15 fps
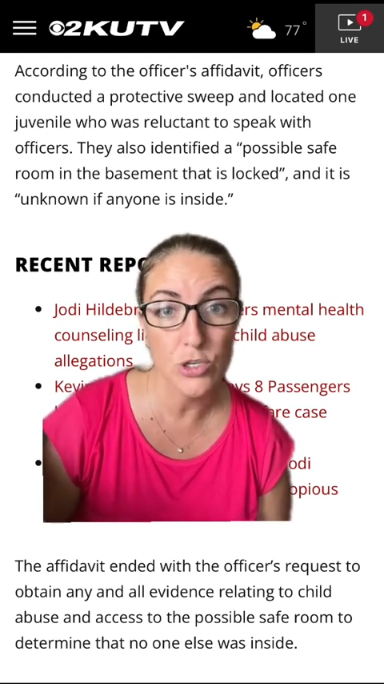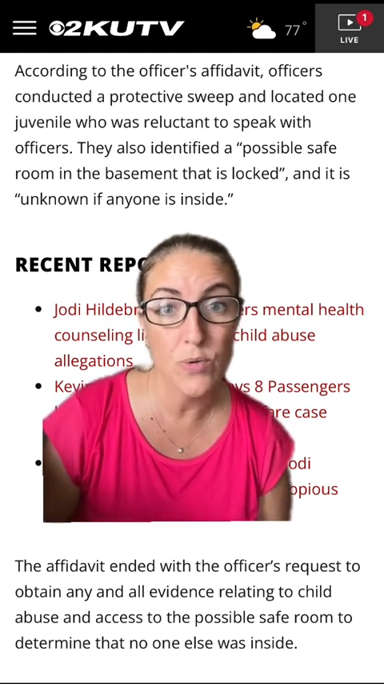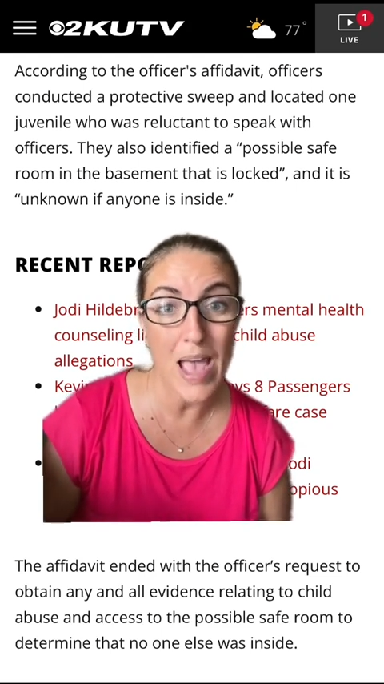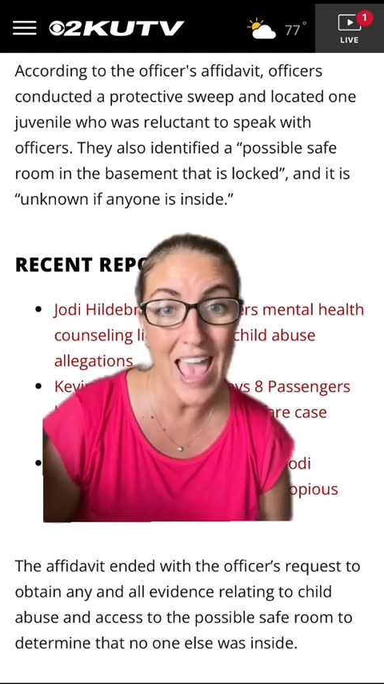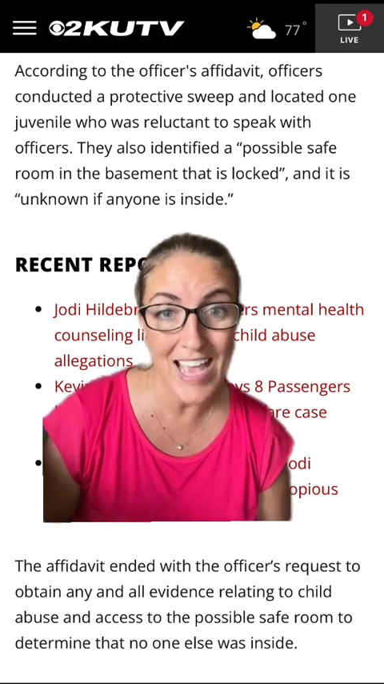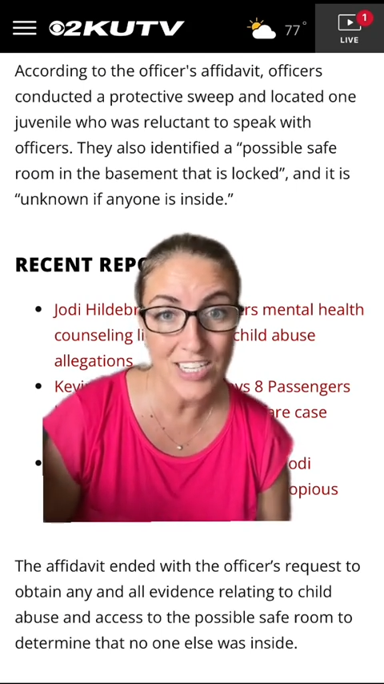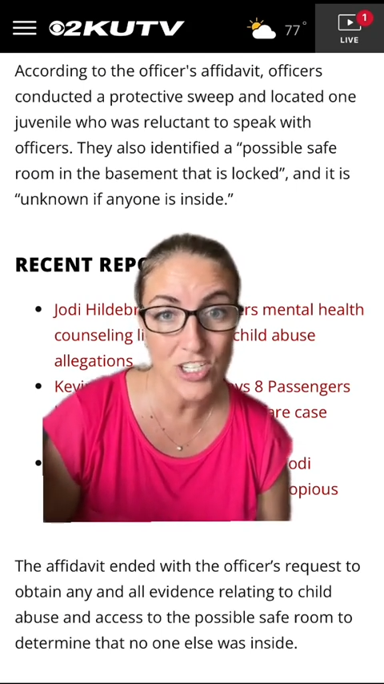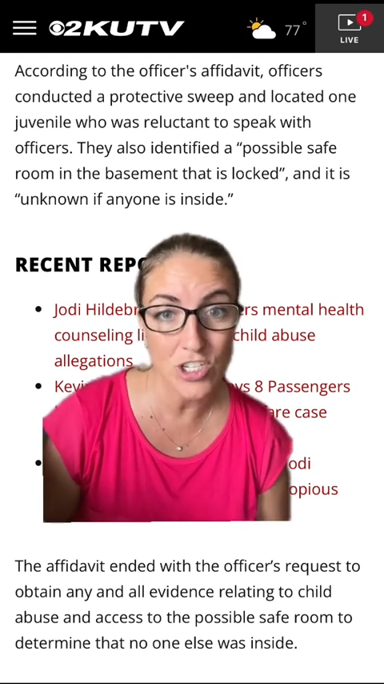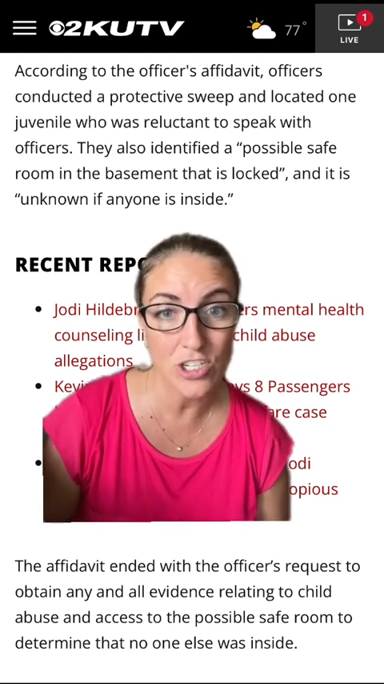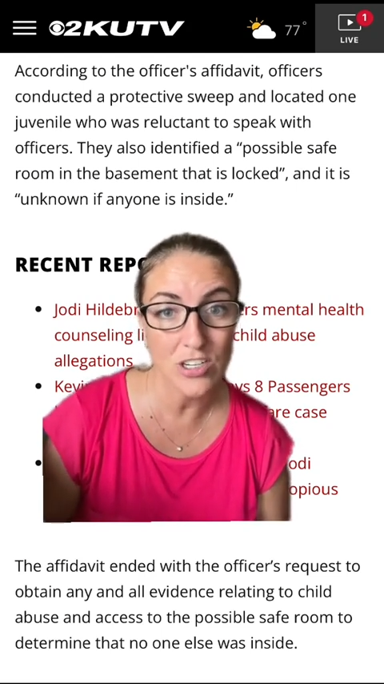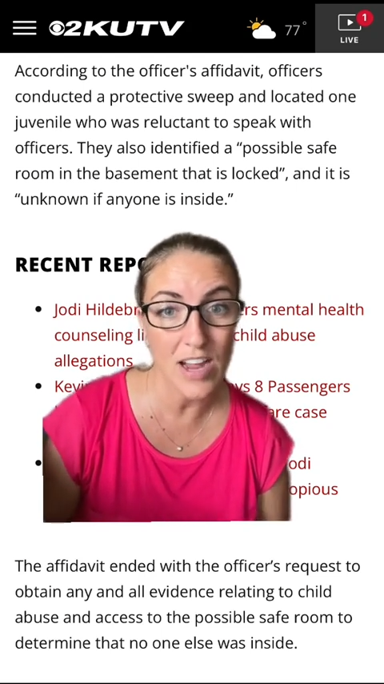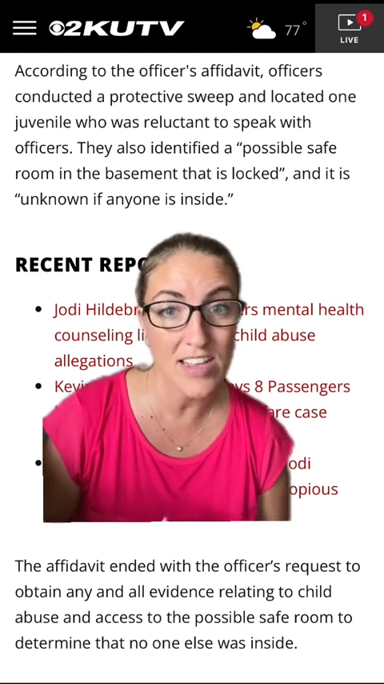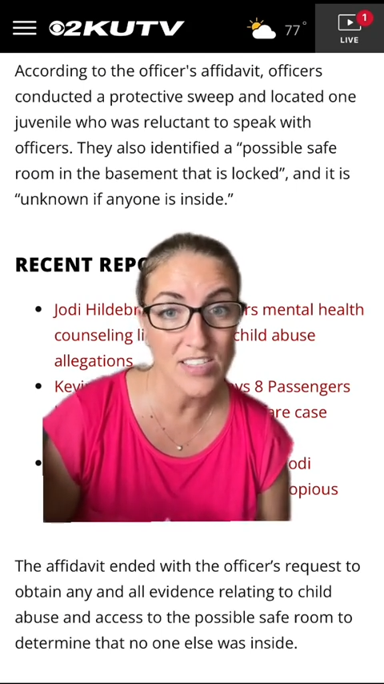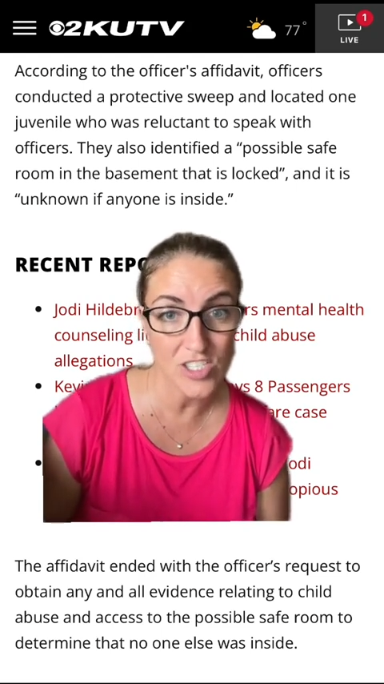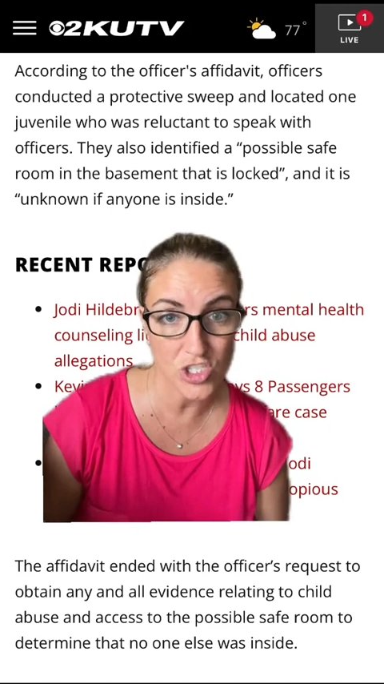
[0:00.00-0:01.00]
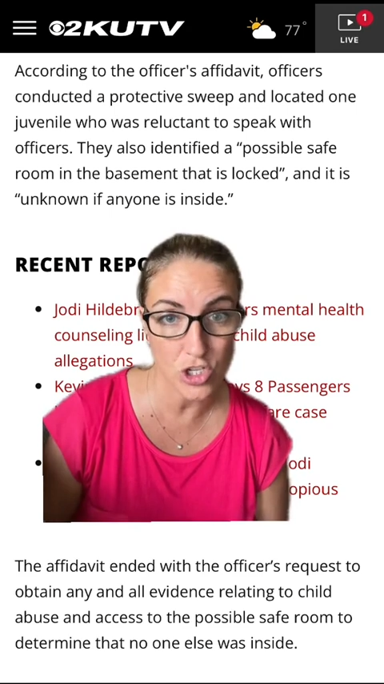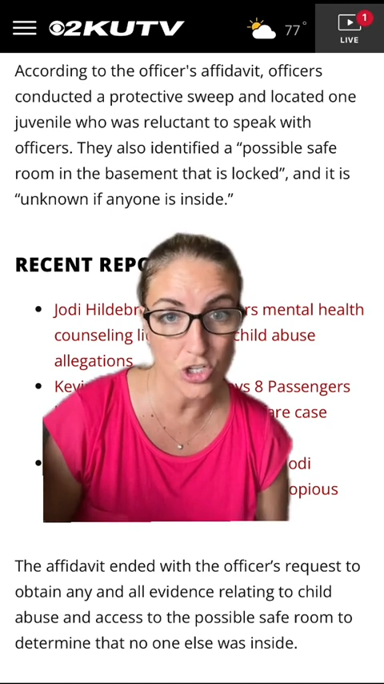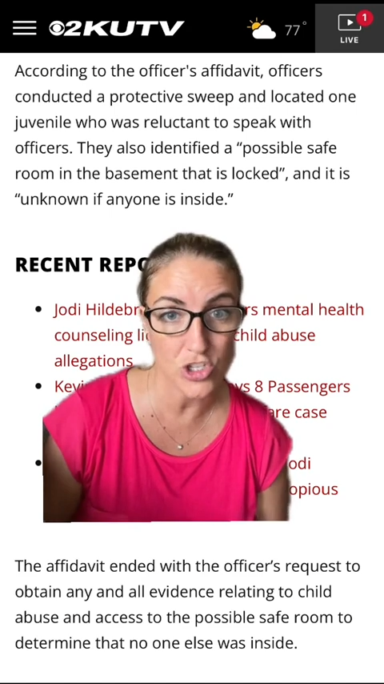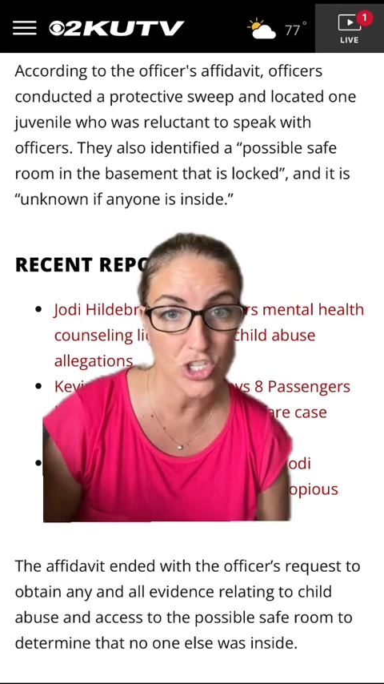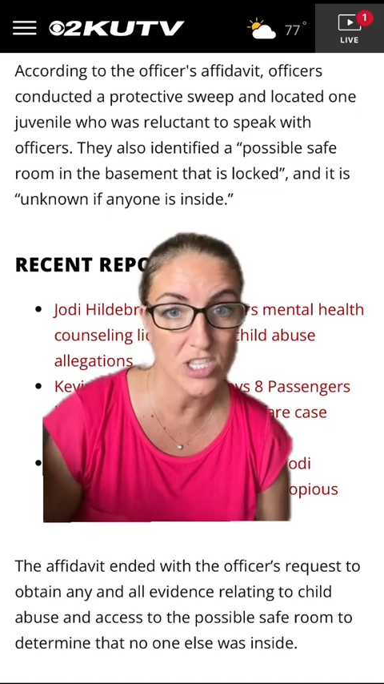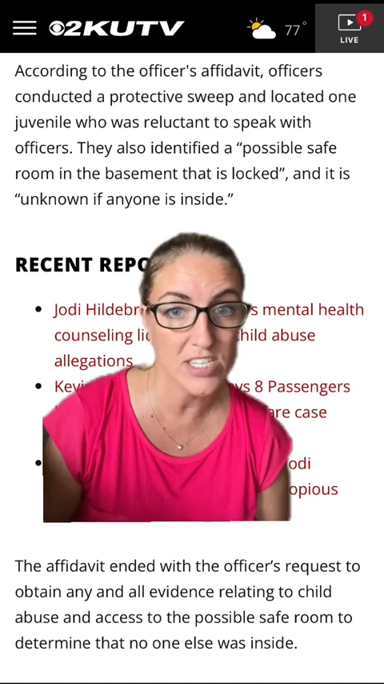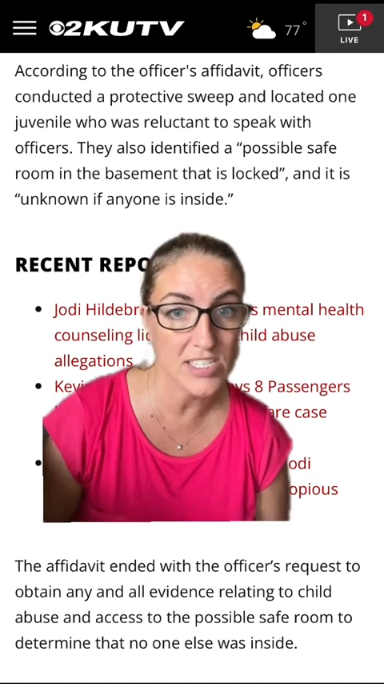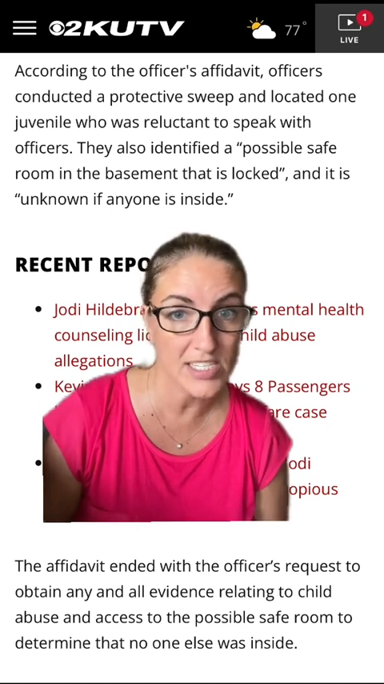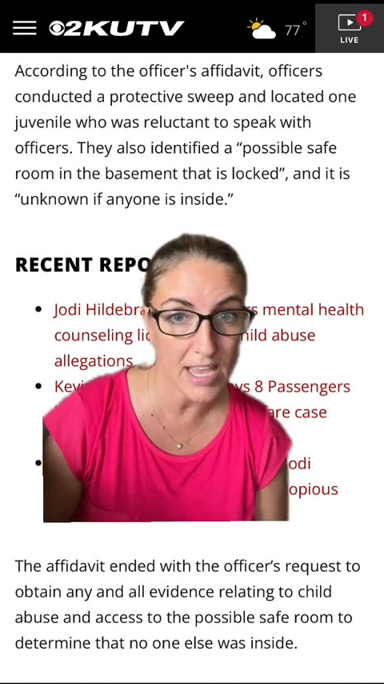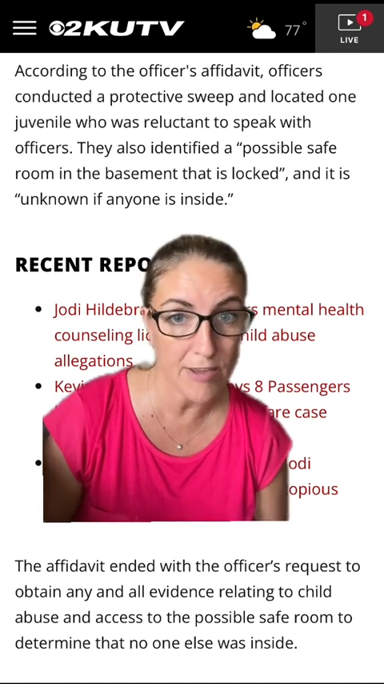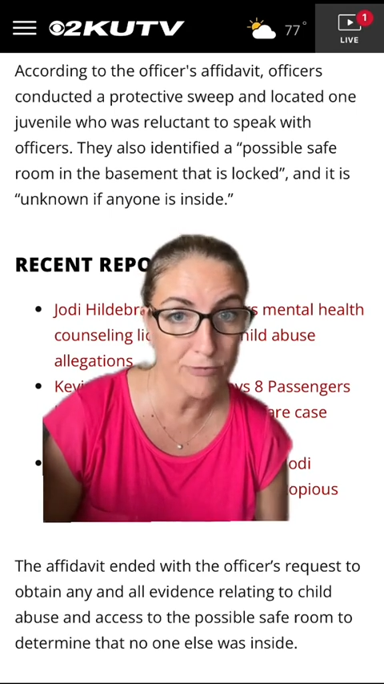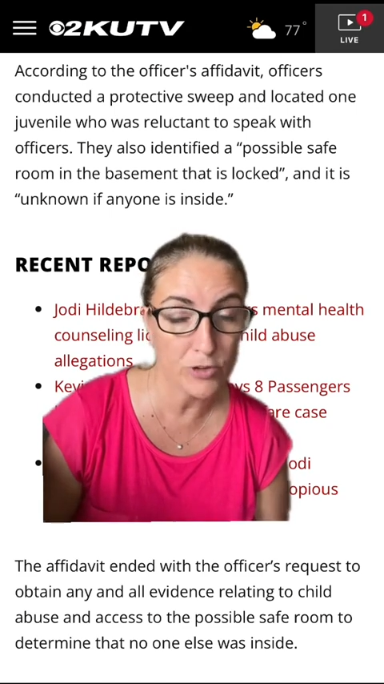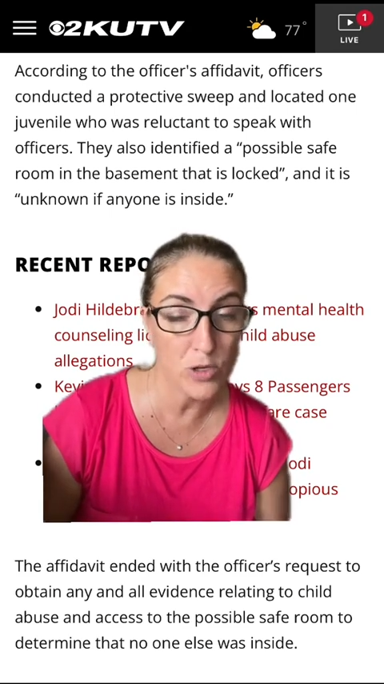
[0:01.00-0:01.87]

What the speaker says: enter and search the safe room